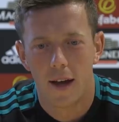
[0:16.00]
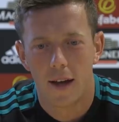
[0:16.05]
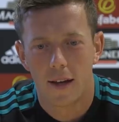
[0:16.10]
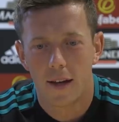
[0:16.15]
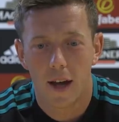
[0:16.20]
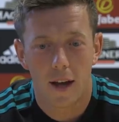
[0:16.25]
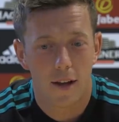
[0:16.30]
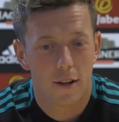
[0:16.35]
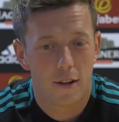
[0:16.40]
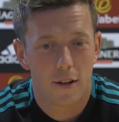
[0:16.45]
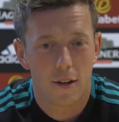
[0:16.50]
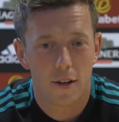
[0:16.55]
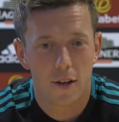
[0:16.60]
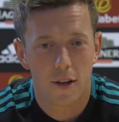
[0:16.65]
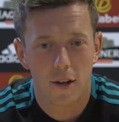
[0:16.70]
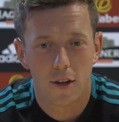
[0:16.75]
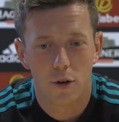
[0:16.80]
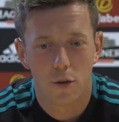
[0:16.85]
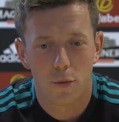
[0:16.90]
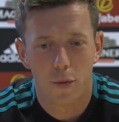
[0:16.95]
Yeah,
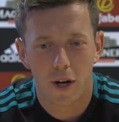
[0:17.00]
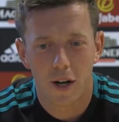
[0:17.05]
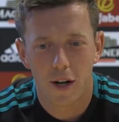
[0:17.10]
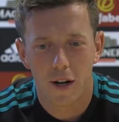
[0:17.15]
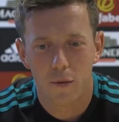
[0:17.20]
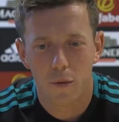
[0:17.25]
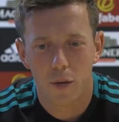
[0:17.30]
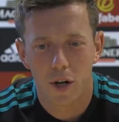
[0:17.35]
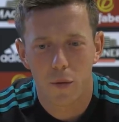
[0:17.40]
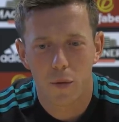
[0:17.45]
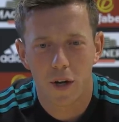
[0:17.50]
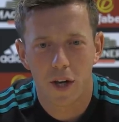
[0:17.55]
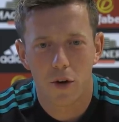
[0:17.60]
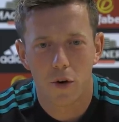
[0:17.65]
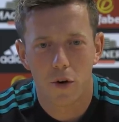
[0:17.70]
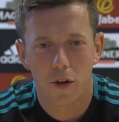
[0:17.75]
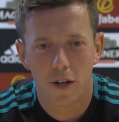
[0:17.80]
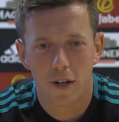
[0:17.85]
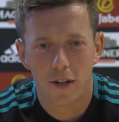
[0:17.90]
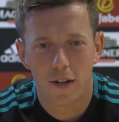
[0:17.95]
you know, we're a week
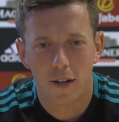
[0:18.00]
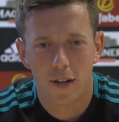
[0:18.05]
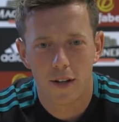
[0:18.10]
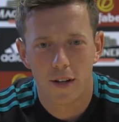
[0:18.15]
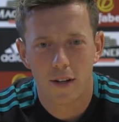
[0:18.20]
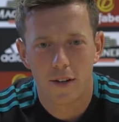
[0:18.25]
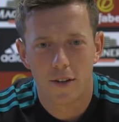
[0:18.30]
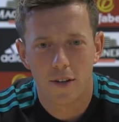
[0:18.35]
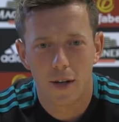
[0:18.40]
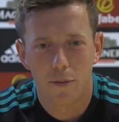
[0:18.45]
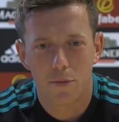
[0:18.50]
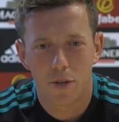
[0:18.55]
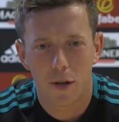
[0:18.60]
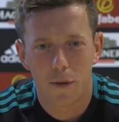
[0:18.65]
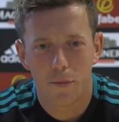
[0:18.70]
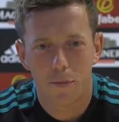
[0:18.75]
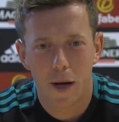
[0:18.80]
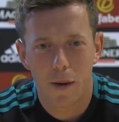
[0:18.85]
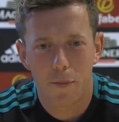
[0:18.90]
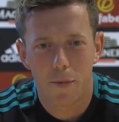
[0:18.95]
on in terms
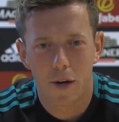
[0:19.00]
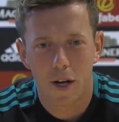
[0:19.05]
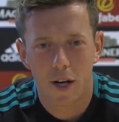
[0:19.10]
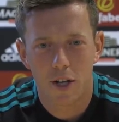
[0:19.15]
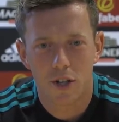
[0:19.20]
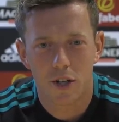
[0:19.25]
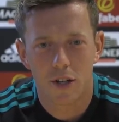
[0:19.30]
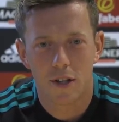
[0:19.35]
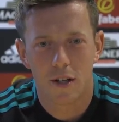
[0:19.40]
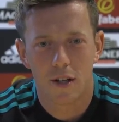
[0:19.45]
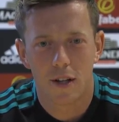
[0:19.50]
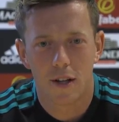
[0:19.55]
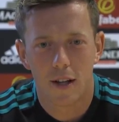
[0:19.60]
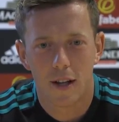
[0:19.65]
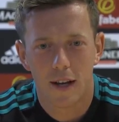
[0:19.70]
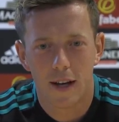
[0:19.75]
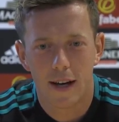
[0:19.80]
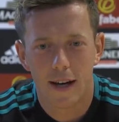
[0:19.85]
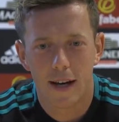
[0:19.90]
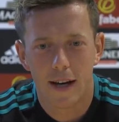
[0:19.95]
of preparation.
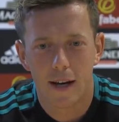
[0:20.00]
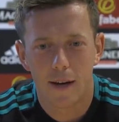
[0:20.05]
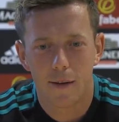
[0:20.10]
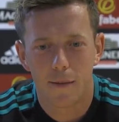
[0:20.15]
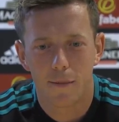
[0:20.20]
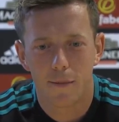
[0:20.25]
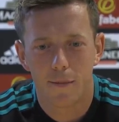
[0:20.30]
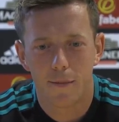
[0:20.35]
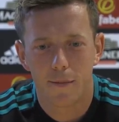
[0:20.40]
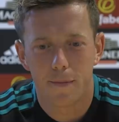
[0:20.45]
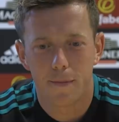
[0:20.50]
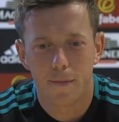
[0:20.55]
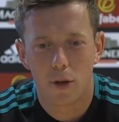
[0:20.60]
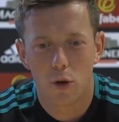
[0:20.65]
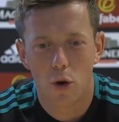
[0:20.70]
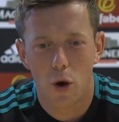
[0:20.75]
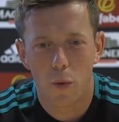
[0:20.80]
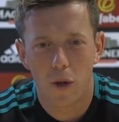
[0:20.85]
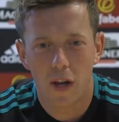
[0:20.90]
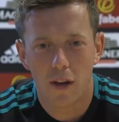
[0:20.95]
You
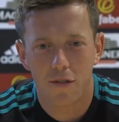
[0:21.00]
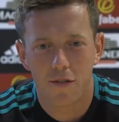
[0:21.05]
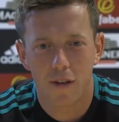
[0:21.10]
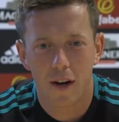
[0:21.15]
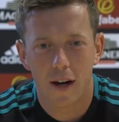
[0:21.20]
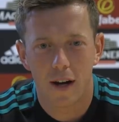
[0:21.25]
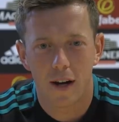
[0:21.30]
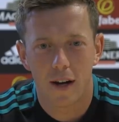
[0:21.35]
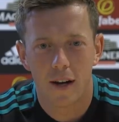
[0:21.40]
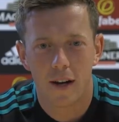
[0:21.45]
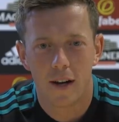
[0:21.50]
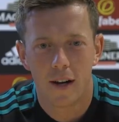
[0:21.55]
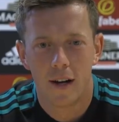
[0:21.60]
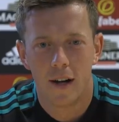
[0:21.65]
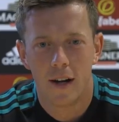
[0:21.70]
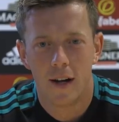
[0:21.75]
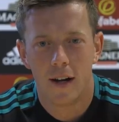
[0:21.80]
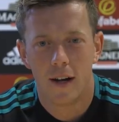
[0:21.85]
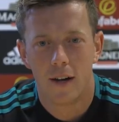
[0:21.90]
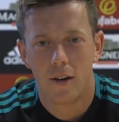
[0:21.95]
know, a week fitter.
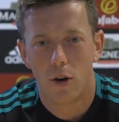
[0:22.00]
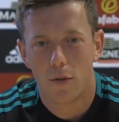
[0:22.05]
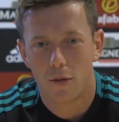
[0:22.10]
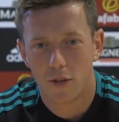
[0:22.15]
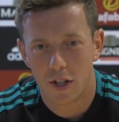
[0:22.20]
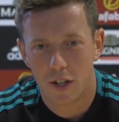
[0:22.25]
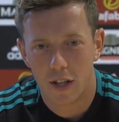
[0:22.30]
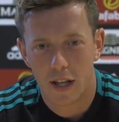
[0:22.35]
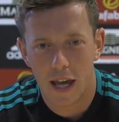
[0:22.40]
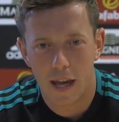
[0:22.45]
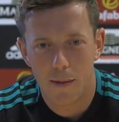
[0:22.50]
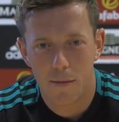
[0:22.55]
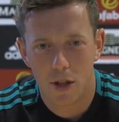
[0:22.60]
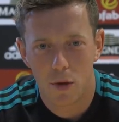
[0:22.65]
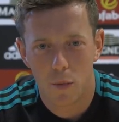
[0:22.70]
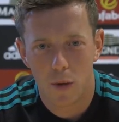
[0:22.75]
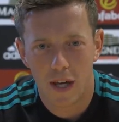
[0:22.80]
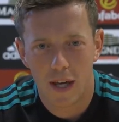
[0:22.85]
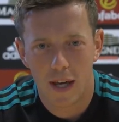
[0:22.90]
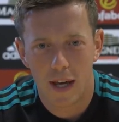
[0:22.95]
Obviously, the game at
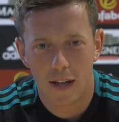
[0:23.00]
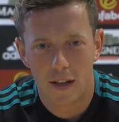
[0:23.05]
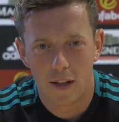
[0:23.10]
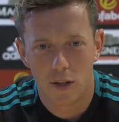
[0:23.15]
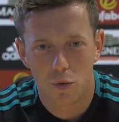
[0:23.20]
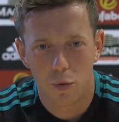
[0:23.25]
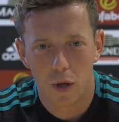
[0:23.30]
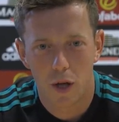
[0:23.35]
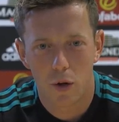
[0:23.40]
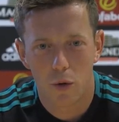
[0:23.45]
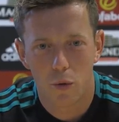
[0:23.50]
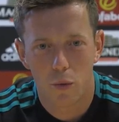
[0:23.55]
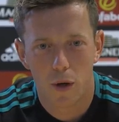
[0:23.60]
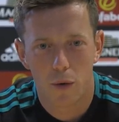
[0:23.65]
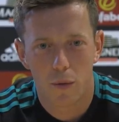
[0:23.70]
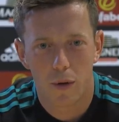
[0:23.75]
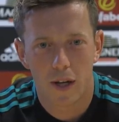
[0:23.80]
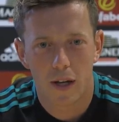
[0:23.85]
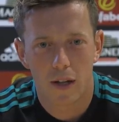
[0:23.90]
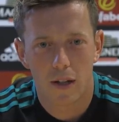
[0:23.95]
the weekend as well,
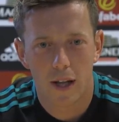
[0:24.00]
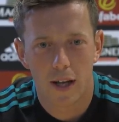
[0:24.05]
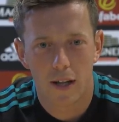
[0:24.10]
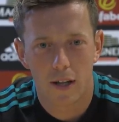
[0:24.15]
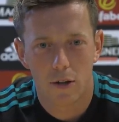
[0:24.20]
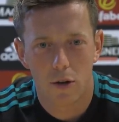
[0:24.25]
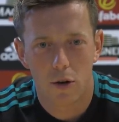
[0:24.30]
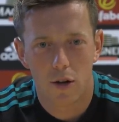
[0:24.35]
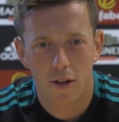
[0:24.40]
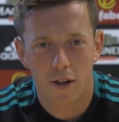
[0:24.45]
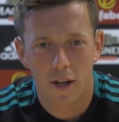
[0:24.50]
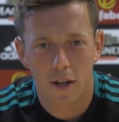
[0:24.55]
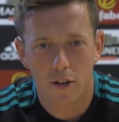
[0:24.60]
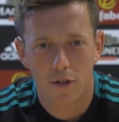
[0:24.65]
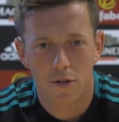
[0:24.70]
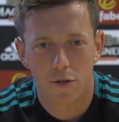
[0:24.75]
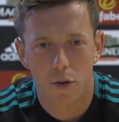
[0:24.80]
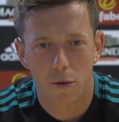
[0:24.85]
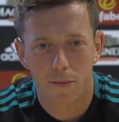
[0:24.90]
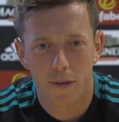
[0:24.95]
where we can learn a lot of
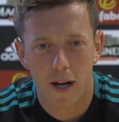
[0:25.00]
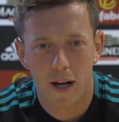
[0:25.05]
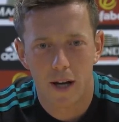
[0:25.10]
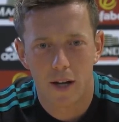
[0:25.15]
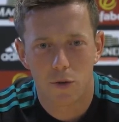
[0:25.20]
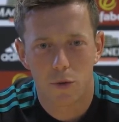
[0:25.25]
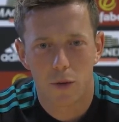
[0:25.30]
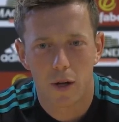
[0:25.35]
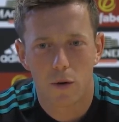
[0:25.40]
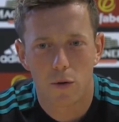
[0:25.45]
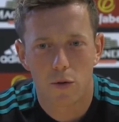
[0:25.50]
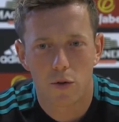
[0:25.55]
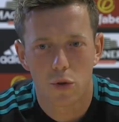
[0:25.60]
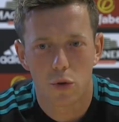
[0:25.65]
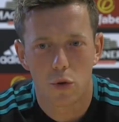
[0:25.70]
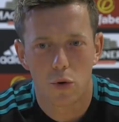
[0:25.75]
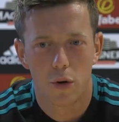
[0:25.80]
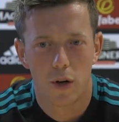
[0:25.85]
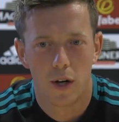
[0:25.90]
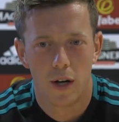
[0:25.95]
things from that as well.
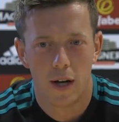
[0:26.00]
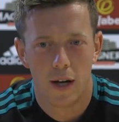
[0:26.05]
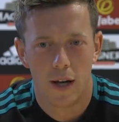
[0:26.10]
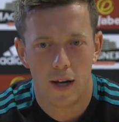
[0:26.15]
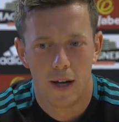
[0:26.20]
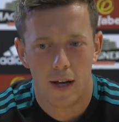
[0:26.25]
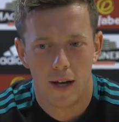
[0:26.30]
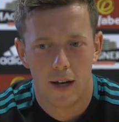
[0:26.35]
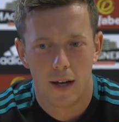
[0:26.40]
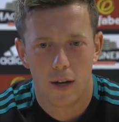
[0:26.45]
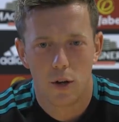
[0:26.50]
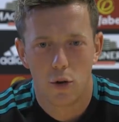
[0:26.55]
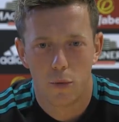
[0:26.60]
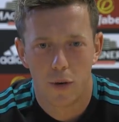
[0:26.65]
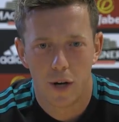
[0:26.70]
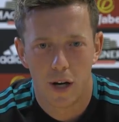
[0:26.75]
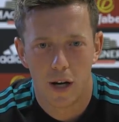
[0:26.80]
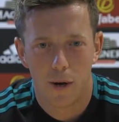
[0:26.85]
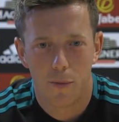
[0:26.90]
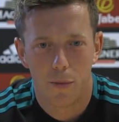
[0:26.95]
So, you know,
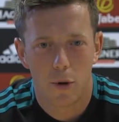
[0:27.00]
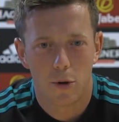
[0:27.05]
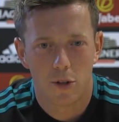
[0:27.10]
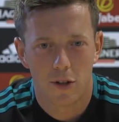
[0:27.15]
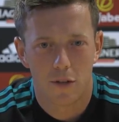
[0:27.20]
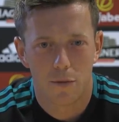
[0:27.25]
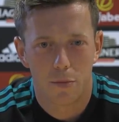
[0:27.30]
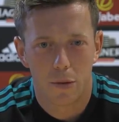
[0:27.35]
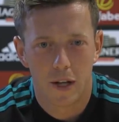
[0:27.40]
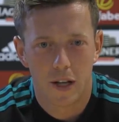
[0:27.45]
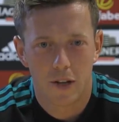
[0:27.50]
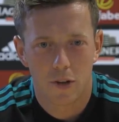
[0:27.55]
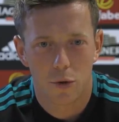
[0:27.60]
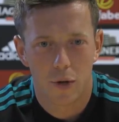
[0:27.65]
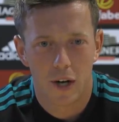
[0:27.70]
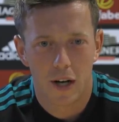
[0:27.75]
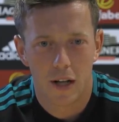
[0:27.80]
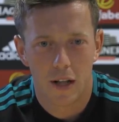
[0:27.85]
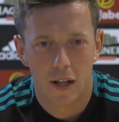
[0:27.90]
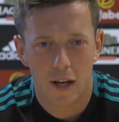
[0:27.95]
we're in a positive place
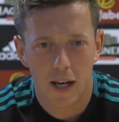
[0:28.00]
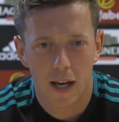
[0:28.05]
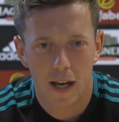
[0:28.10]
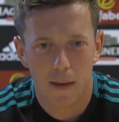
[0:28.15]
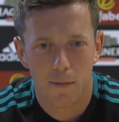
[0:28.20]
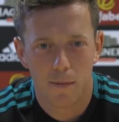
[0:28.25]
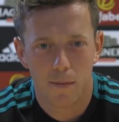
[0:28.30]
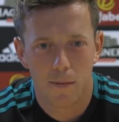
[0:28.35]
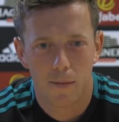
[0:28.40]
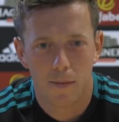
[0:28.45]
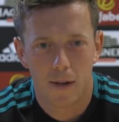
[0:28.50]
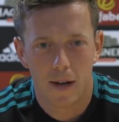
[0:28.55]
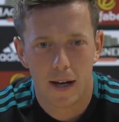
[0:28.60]
going into the game.